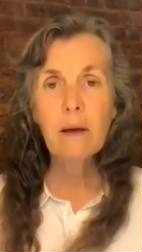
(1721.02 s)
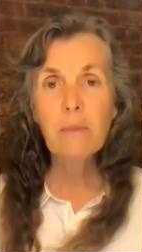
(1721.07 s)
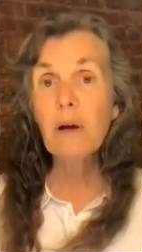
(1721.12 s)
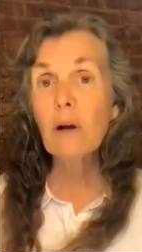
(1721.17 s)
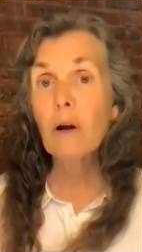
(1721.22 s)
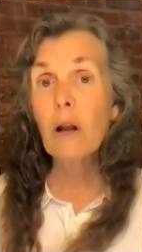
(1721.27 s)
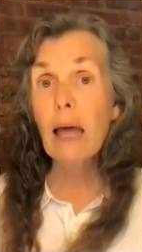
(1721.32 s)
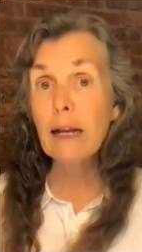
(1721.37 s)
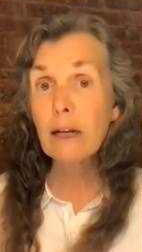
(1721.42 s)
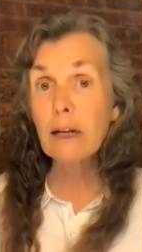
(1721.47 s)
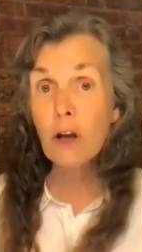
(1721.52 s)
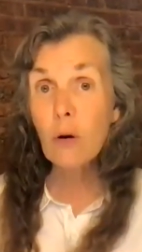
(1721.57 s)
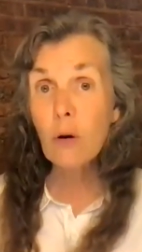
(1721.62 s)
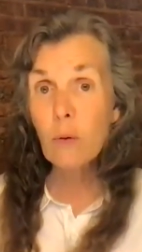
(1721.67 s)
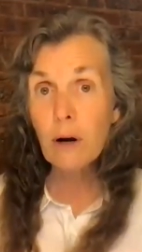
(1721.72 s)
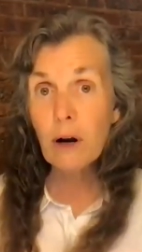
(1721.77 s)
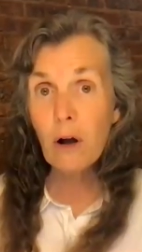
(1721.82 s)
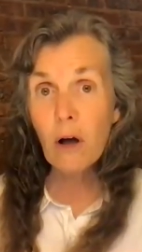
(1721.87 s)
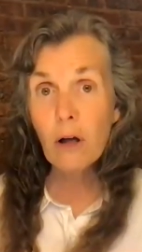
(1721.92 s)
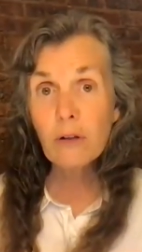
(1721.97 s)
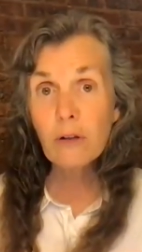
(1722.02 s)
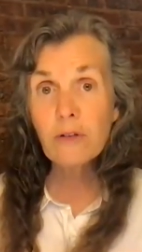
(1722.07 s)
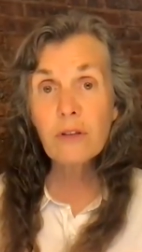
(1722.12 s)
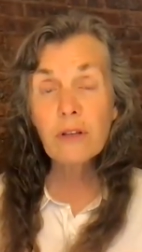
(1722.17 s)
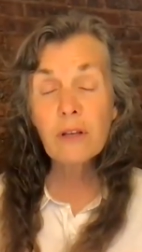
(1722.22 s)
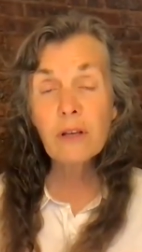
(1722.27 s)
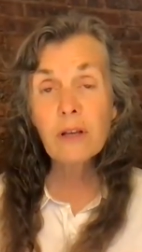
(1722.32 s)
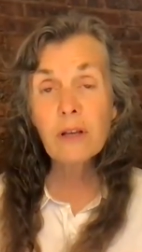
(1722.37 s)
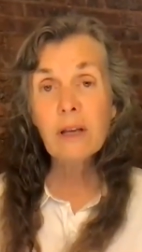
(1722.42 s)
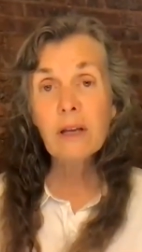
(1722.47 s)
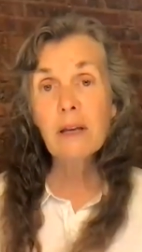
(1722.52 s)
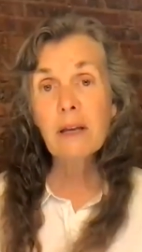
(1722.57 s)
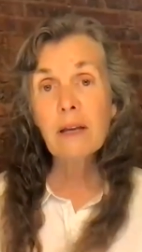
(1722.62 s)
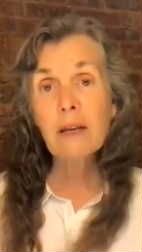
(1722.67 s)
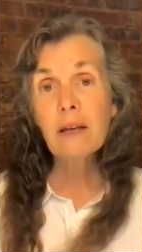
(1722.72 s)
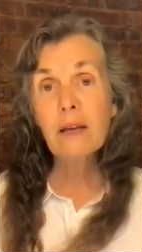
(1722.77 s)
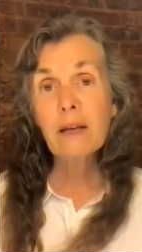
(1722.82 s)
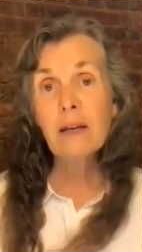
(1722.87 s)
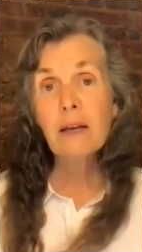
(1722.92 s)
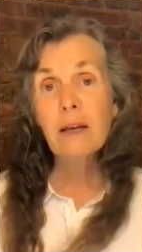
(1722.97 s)
appear like know it alls.
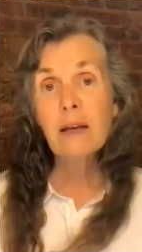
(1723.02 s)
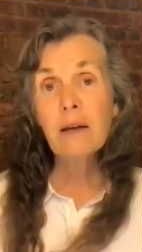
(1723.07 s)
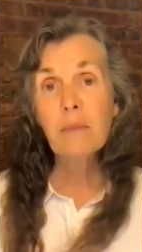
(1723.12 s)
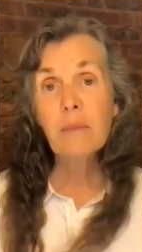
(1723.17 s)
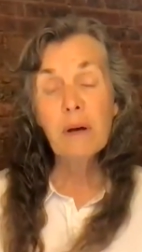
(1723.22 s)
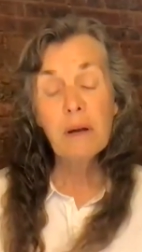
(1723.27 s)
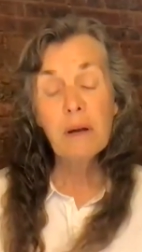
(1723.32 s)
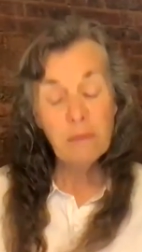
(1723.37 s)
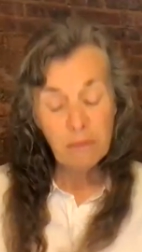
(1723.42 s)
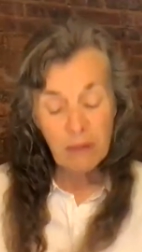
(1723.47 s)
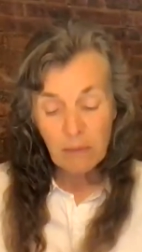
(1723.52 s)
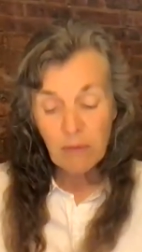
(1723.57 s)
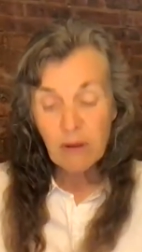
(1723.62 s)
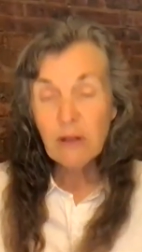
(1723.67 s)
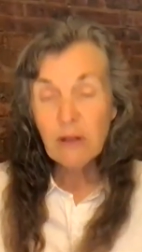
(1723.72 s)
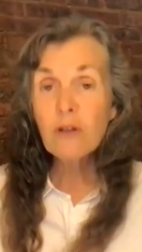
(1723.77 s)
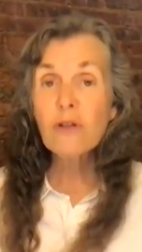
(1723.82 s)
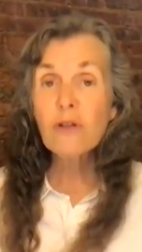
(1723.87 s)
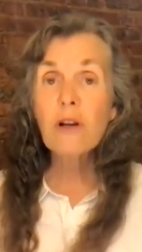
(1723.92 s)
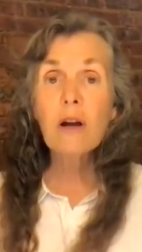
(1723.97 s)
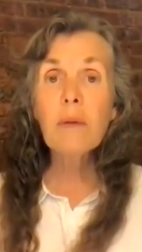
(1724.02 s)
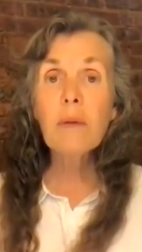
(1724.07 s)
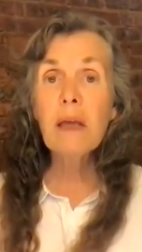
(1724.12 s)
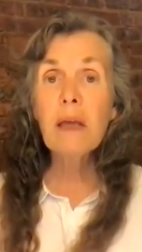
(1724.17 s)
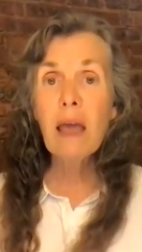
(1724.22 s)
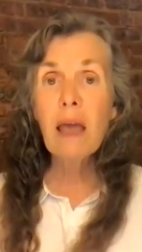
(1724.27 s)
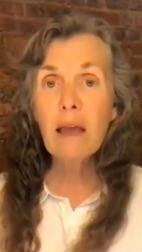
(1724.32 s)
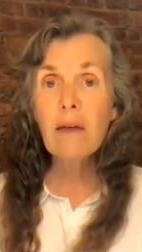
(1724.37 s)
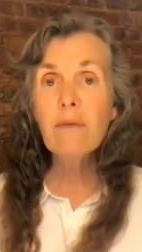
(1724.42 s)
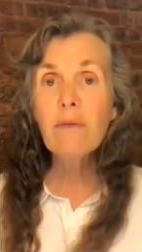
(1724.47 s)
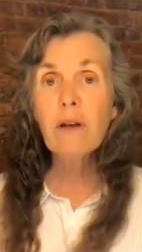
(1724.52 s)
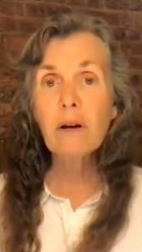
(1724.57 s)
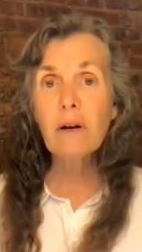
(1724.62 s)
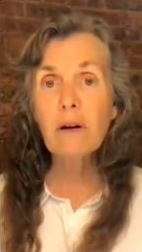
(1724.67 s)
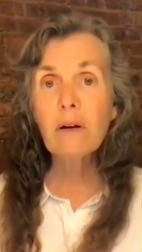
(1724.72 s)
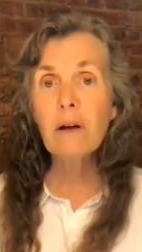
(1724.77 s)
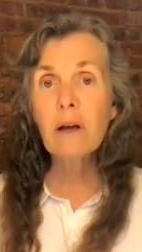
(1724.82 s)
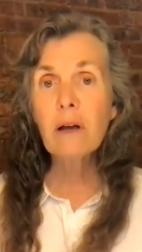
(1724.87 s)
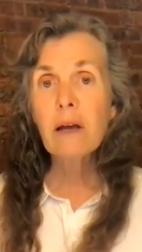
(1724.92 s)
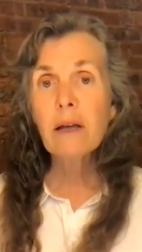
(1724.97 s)
But maybe just our
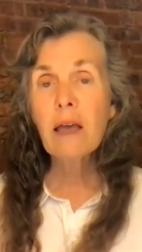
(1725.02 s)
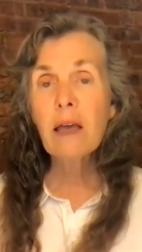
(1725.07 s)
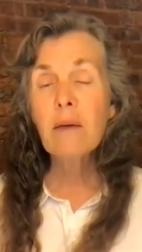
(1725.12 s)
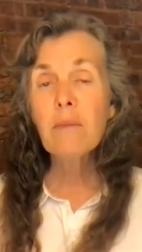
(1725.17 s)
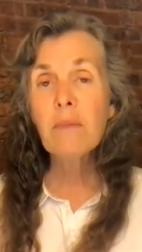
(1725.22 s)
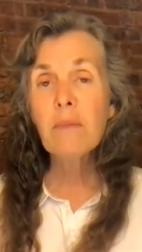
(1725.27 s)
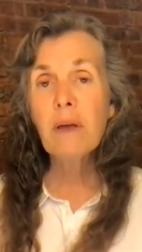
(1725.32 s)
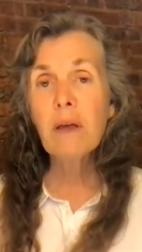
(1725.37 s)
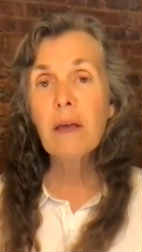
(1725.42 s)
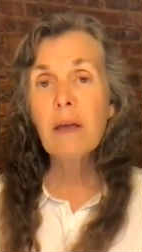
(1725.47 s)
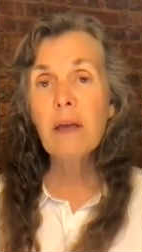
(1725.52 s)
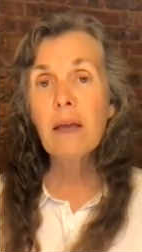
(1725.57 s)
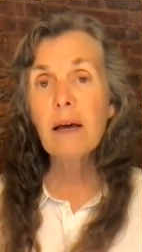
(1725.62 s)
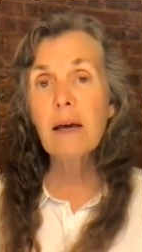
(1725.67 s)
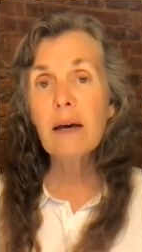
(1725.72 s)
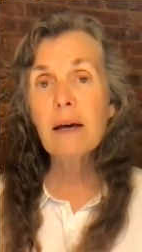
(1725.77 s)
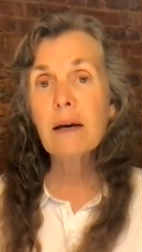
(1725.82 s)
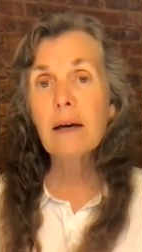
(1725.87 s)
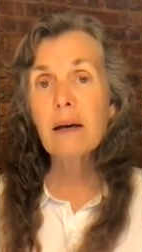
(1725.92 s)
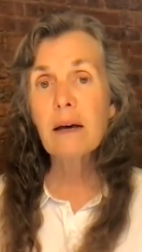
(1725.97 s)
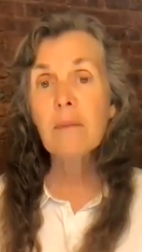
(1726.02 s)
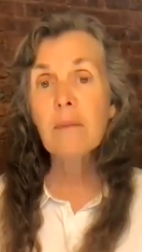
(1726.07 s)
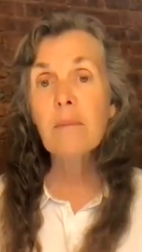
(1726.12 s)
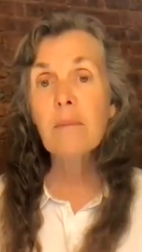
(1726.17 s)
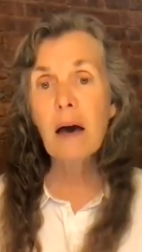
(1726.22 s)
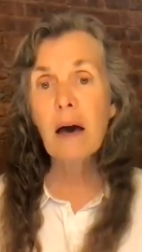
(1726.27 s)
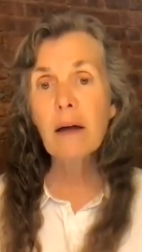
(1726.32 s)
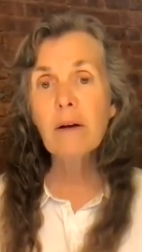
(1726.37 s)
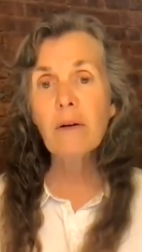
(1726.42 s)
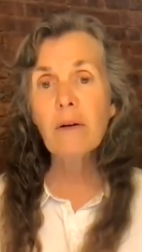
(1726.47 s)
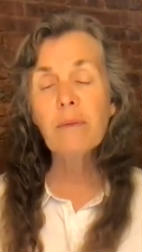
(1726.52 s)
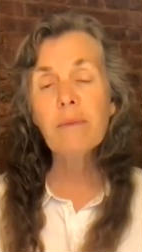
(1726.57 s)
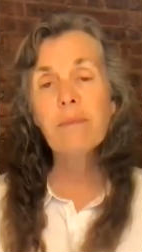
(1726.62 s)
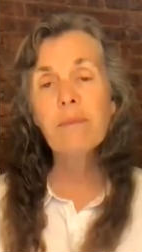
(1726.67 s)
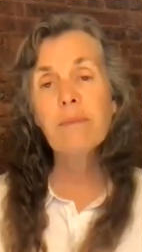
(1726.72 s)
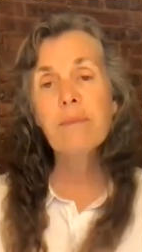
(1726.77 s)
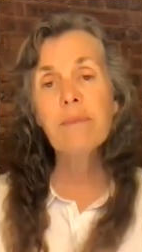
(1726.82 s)
behavior can be a, a model.